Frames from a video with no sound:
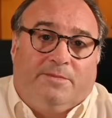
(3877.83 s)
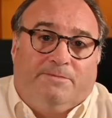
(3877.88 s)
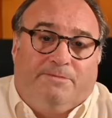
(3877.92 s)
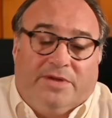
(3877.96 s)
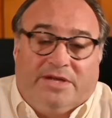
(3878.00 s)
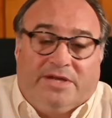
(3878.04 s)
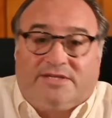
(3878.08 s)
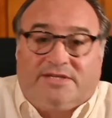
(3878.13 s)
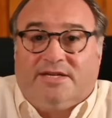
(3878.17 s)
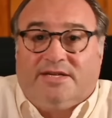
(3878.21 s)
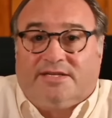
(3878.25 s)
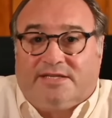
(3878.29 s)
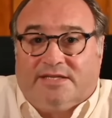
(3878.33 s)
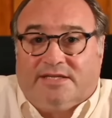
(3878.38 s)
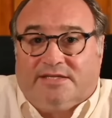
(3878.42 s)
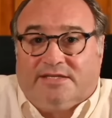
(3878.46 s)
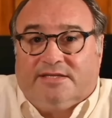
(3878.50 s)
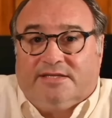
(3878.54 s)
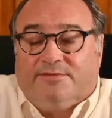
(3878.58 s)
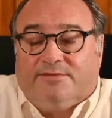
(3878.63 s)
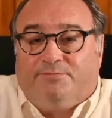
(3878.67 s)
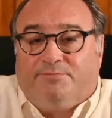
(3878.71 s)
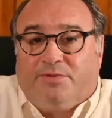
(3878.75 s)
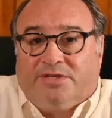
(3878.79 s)

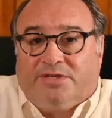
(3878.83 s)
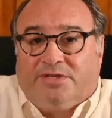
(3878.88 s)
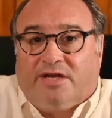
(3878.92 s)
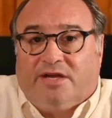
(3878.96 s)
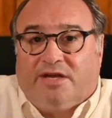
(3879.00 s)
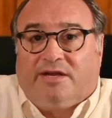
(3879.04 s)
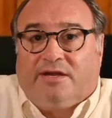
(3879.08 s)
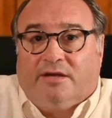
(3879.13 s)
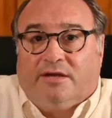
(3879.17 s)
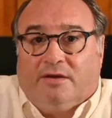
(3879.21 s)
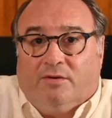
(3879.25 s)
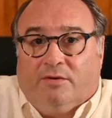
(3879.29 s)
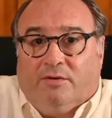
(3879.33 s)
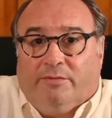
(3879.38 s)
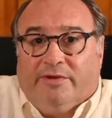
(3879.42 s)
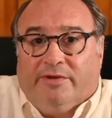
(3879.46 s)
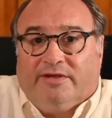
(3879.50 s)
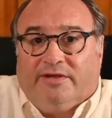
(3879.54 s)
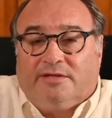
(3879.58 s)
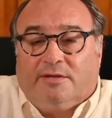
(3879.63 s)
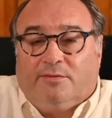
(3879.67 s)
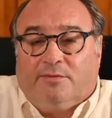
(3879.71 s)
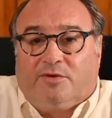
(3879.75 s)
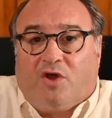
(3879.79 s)
businesses in particular will
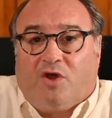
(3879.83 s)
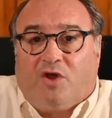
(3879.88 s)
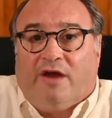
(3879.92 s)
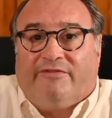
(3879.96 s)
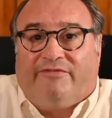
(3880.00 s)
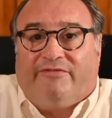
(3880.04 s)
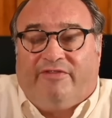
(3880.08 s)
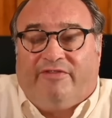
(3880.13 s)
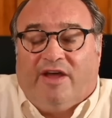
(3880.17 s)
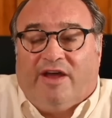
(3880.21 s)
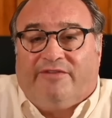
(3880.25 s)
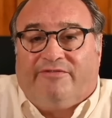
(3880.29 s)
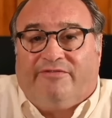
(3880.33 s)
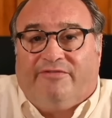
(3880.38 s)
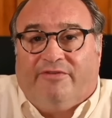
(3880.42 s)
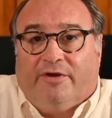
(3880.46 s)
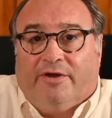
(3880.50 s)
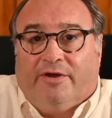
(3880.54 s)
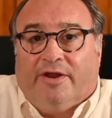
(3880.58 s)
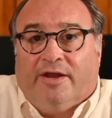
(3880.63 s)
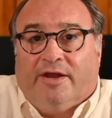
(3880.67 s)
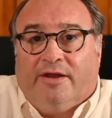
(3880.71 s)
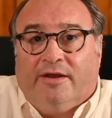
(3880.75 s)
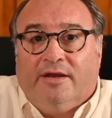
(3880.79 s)
be caught flat
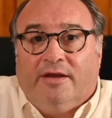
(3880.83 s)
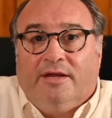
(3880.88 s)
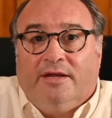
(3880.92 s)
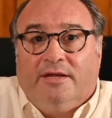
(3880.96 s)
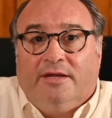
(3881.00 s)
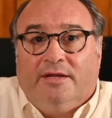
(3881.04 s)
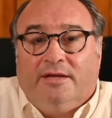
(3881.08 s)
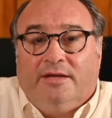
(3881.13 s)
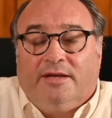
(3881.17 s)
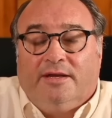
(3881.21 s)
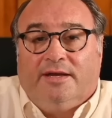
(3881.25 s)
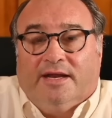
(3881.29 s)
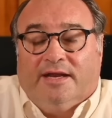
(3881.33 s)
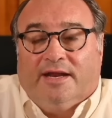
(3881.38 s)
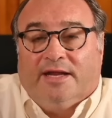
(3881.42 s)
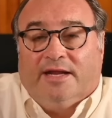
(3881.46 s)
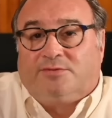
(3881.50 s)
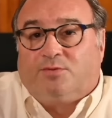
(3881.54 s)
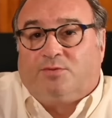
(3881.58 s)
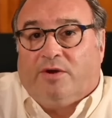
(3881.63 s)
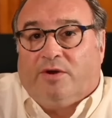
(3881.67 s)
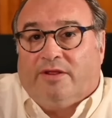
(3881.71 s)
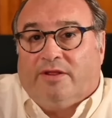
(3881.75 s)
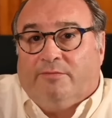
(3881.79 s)
footed. And
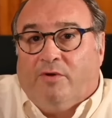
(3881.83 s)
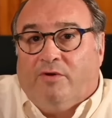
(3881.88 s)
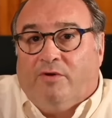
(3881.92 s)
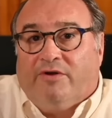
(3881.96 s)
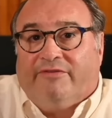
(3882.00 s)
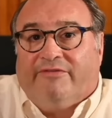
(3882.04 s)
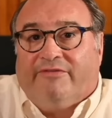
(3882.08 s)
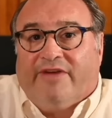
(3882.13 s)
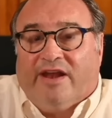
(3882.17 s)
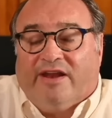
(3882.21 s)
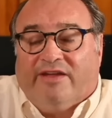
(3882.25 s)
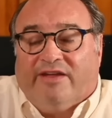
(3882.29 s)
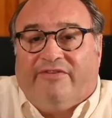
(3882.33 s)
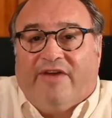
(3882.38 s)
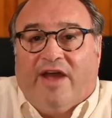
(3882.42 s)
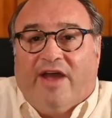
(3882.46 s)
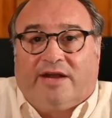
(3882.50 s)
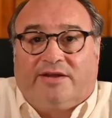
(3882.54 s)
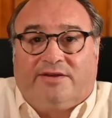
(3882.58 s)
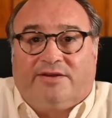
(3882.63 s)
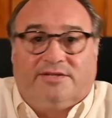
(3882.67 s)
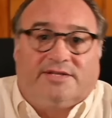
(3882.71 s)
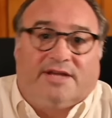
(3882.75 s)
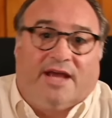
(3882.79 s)
that's one of the motivating
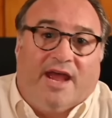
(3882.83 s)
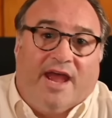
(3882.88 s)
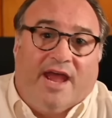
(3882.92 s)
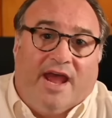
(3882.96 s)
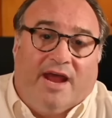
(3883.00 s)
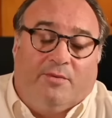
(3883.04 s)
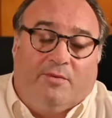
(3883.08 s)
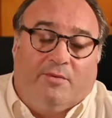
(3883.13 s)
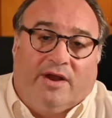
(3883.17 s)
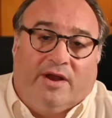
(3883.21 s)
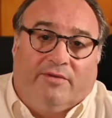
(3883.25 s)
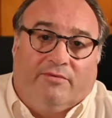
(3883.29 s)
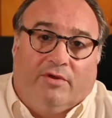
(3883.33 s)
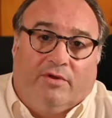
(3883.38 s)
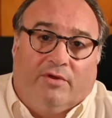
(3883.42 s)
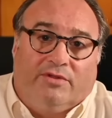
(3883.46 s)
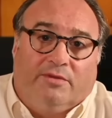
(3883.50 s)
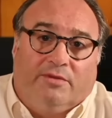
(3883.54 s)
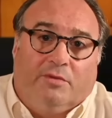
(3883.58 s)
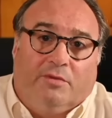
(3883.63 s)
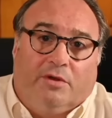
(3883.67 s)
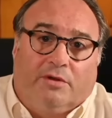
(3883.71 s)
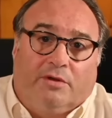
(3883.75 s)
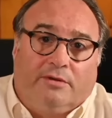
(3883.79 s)
factors I had when I wrote
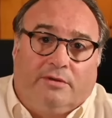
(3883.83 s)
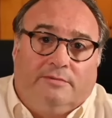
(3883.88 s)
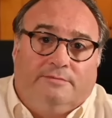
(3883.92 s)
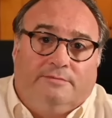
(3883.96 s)
the book.